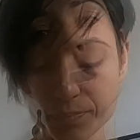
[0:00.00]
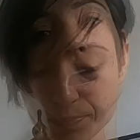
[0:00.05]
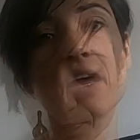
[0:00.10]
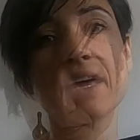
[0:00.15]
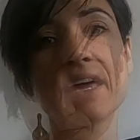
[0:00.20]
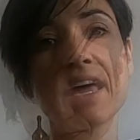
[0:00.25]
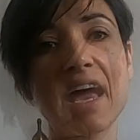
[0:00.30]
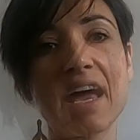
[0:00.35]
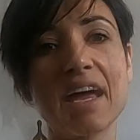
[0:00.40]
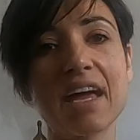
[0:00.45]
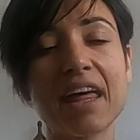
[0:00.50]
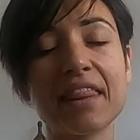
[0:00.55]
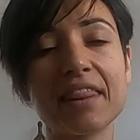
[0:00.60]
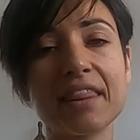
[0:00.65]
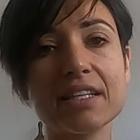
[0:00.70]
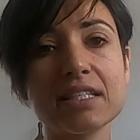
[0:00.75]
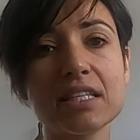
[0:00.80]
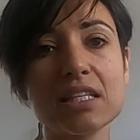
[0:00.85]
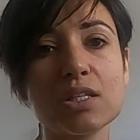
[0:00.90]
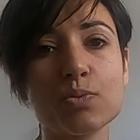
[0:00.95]
Okay, and
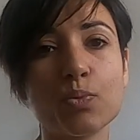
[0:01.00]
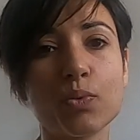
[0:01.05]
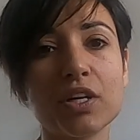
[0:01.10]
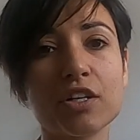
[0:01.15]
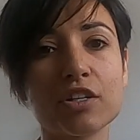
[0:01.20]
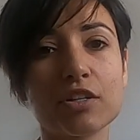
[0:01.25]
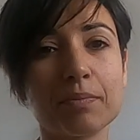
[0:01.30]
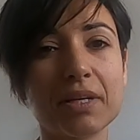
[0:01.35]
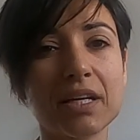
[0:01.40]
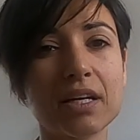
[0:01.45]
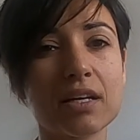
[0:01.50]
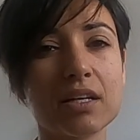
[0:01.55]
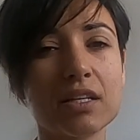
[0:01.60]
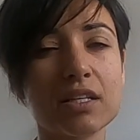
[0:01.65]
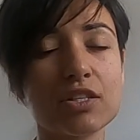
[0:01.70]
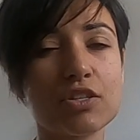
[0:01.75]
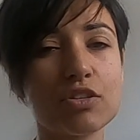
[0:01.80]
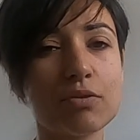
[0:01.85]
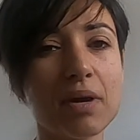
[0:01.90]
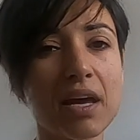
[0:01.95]
this is weird
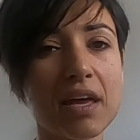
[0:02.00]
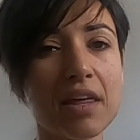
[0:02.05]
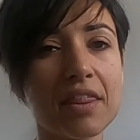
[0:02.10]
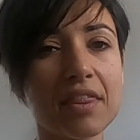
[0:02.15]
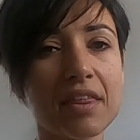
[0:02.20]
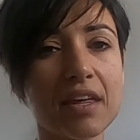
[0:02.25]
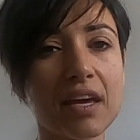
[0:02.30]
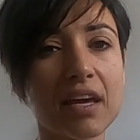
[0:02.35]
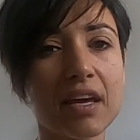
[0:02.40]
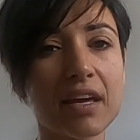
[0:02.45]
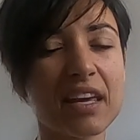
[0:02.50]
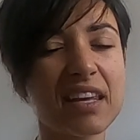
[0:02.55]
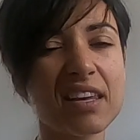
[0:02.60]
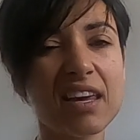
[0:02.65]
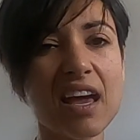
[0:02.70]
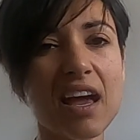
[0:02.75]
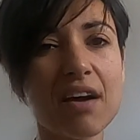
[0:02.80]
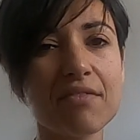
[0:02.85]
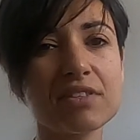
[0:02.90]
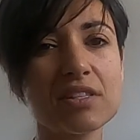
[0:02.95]
because you may think,
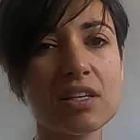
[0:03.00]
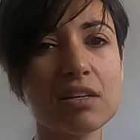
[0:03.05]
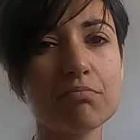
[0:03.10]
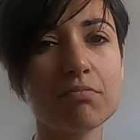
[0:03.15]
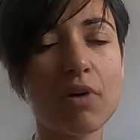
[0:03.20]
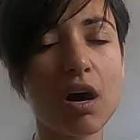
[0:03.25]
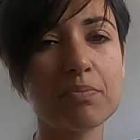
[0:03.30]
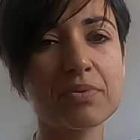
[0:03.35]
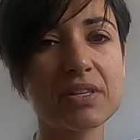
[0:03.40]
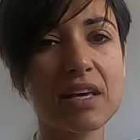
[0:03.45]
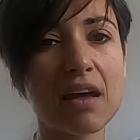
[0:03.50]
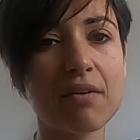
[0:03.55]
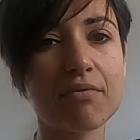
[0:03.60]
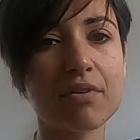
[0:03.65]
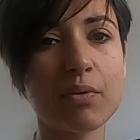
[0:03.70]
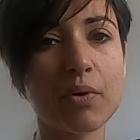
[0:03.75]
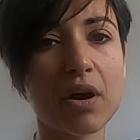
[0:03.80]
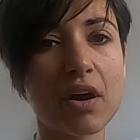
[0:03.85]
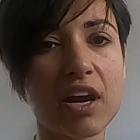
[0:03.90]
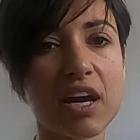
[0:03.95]
yeah, I've seen mops
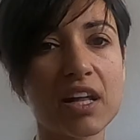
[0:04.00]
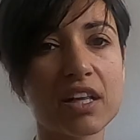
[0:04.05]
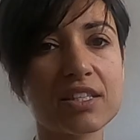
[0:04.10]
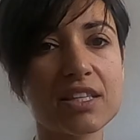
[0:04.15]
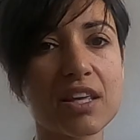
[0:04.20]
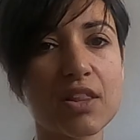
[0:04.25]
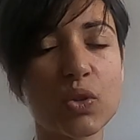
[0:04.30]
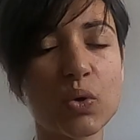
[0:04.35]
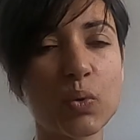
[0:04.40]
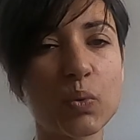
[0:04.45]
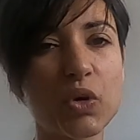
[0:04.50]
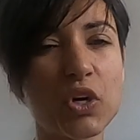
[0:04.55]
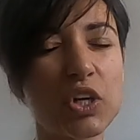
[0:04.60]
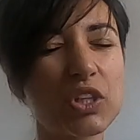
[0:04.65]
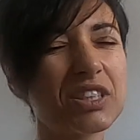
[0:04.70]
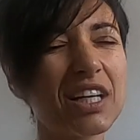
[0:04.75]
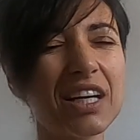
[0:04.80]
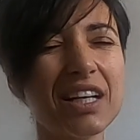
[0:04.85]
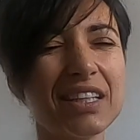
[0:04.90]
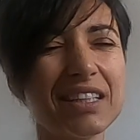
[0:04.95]
everywhere else in the
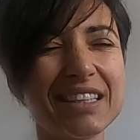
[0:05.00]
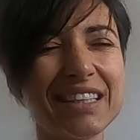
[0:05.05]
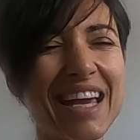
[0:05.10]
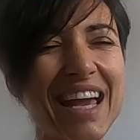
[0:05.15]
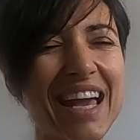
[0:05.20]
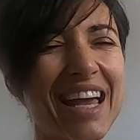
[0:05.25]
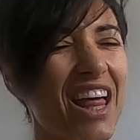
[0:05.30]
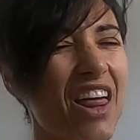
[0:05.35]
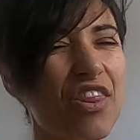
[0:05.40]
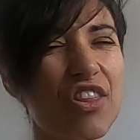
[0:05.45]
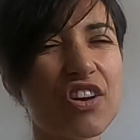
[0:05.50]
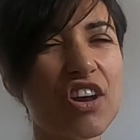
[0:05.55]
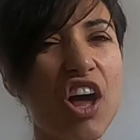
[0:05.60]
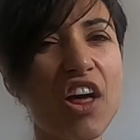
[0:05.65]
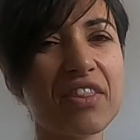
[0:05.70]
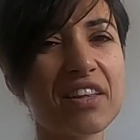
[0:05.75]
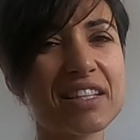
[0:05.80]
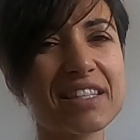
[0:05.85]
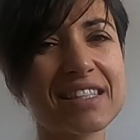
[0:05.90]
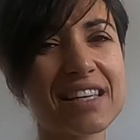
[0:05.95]
world. Yeah, they're
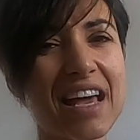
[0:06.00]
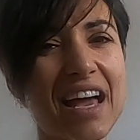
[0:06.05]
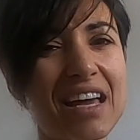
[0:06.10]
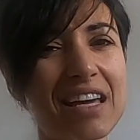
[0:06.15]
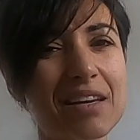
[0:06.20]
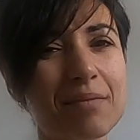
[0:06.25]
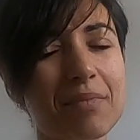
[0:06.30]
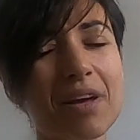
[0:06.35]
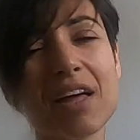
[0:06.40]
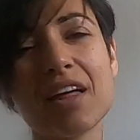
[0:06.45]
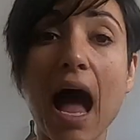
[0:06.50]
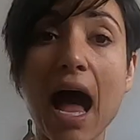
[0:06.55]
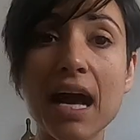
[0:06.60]
not the same.